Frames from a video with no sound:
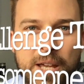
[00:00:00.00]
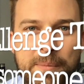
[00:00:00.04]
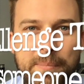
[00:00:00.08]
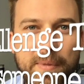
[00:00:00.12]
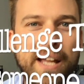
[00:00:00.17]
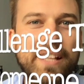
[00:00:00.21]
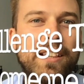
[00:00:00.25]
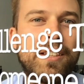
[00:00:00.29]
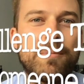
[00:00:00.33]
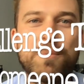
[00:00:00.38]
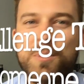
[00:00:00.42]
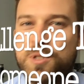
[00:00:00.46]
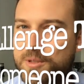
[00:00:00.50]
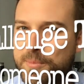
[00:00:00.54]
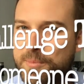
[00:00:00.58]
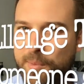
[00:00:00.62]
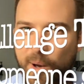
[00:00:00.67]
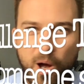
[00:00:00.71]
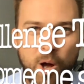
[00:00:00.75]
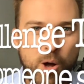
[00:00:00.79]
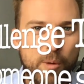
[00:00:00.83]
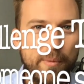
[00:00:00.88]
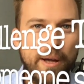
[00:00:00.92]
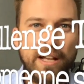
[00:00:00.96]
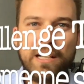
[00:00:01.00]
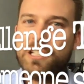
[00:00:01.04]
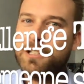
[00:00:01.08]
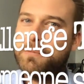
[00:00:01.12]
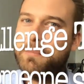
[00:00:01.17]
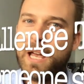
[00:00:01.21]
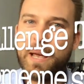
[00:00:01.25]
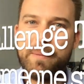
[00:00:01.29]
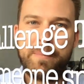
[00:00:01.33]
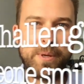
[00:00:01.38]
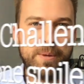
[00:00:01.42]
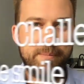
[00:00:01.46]
Make them smile, make them
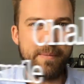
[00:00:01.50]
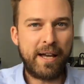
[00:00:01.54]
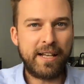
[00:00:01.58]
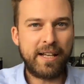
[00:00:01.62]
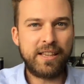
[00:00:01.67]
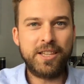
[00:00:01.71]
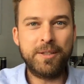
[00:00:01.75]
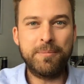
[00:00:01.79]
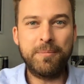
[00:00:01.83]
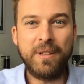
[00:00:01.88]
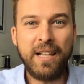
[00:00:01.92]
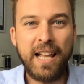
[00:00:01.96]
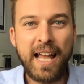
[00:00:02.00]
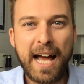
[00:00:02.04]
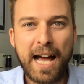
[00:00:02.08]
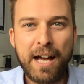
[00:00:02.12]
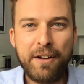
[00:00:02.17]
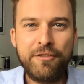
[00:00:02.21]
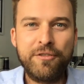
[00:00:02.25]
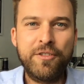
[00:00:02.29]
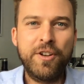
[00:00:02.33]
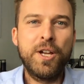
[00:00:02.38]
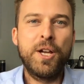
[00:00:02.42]
happy, make them laugh,